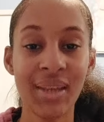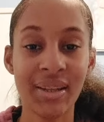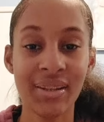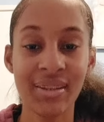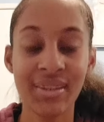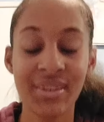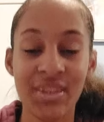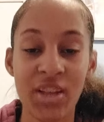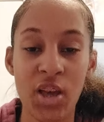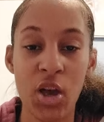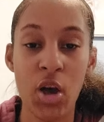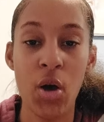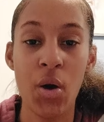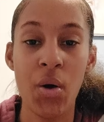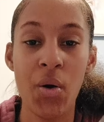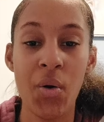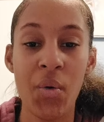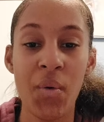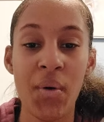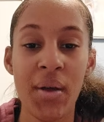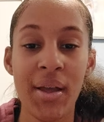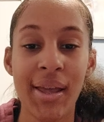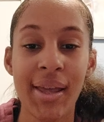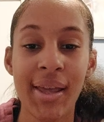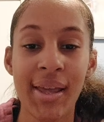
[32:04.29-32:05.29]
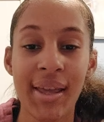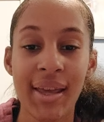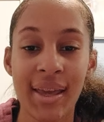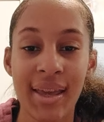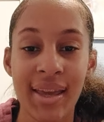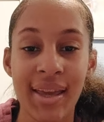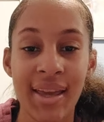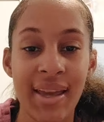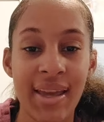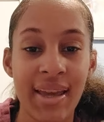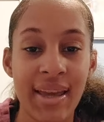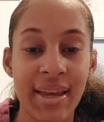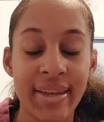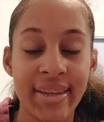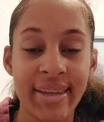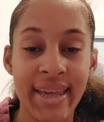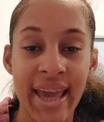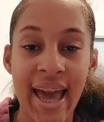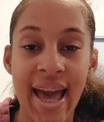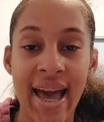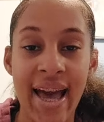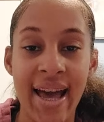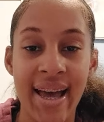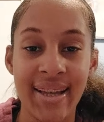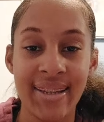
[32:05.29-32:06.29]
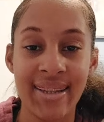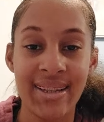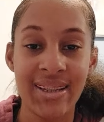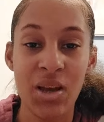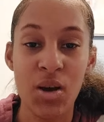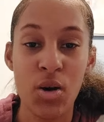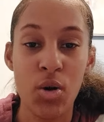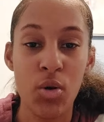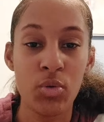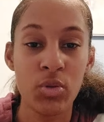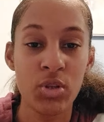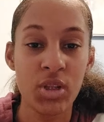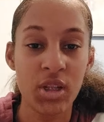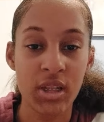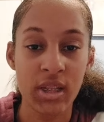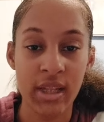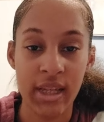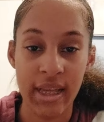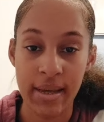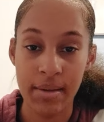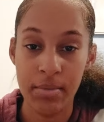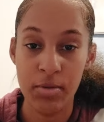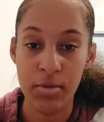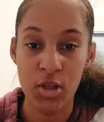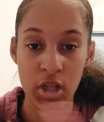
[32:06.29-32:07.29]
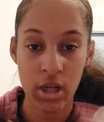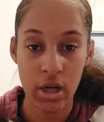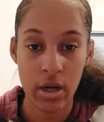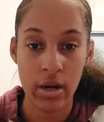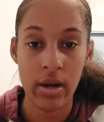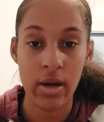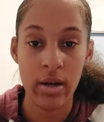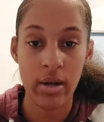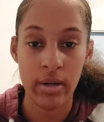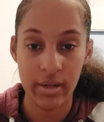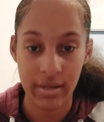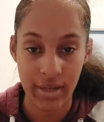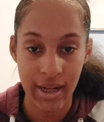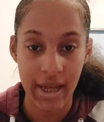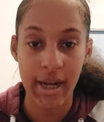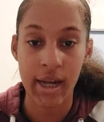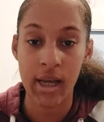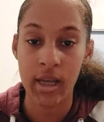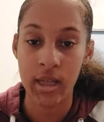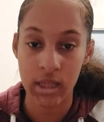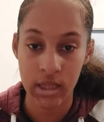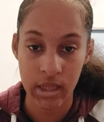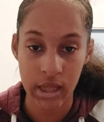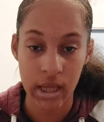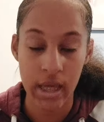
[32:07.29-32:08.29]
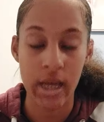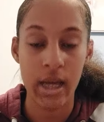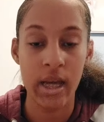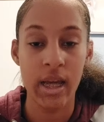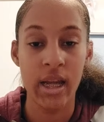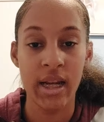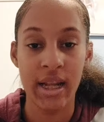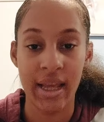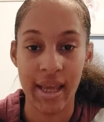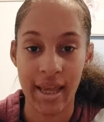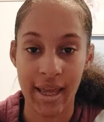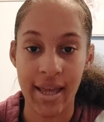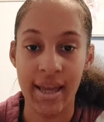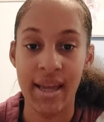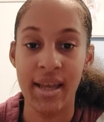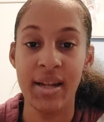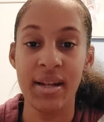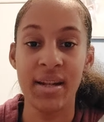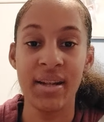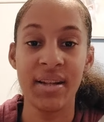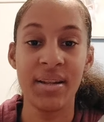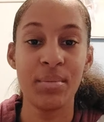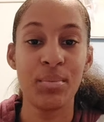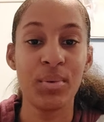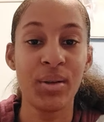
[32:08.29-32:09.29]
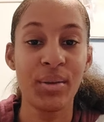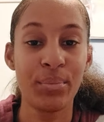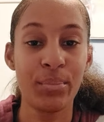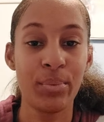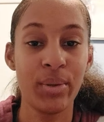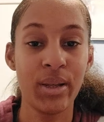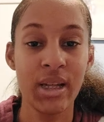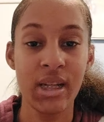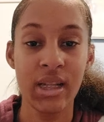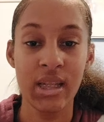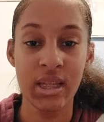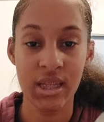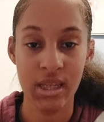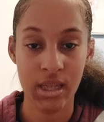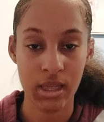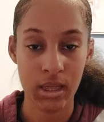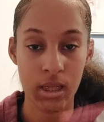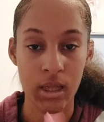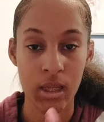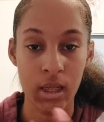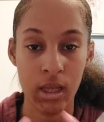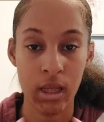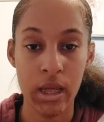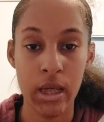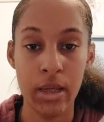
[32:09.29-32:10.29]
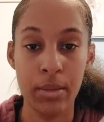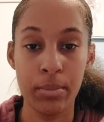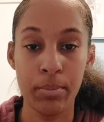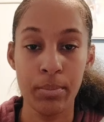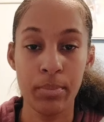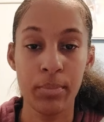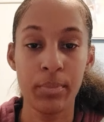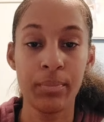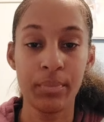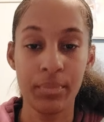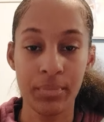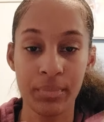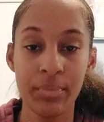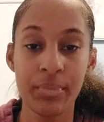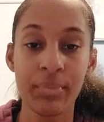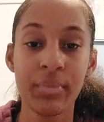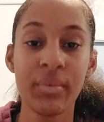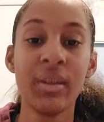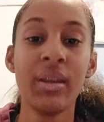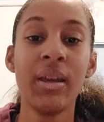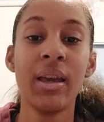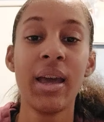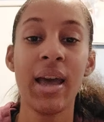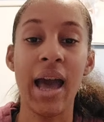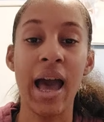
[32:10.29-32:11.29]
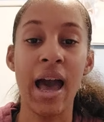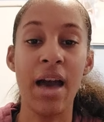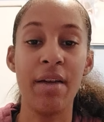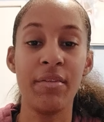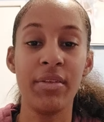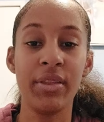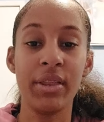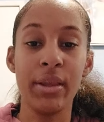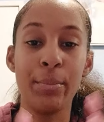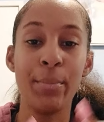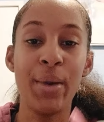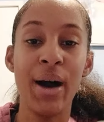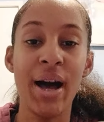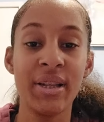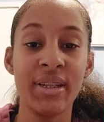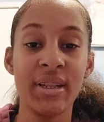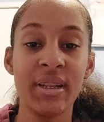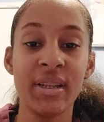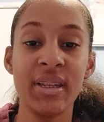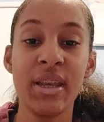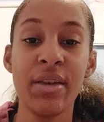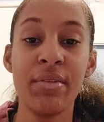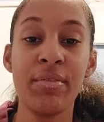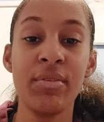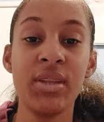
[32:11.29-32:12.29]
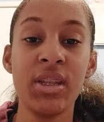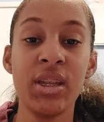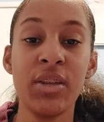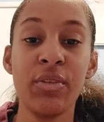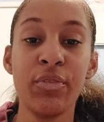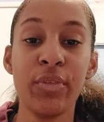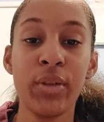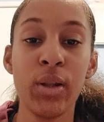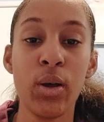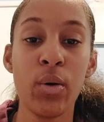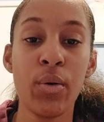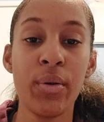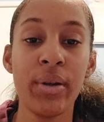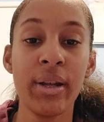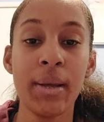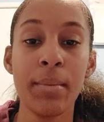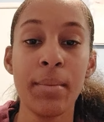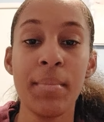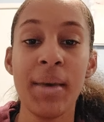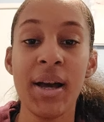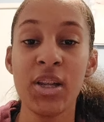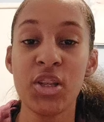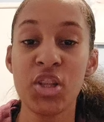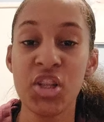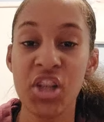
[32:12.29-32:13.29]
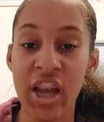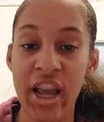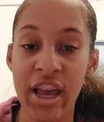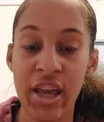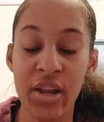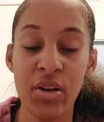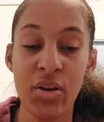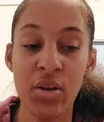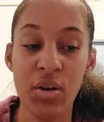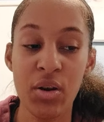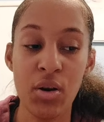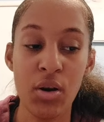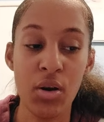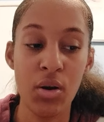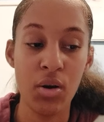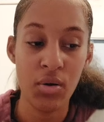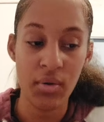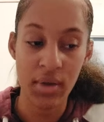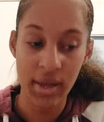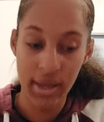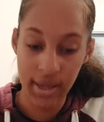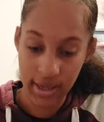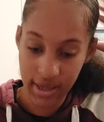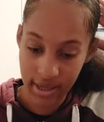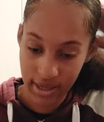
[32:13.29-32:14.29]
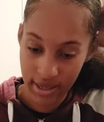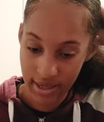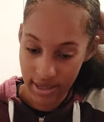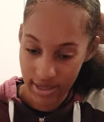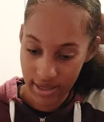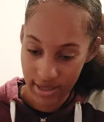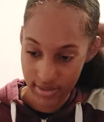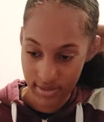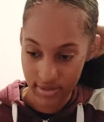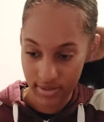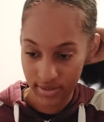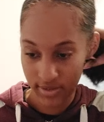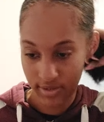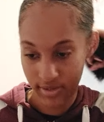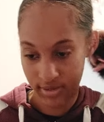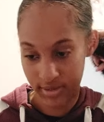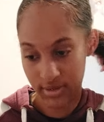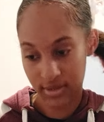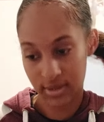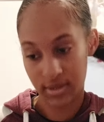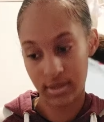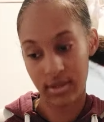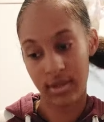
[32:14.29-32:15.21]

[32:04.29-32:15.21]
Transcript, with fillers: so yeah so just keep sharing like i said and please keep having the positivity flowing in my channel and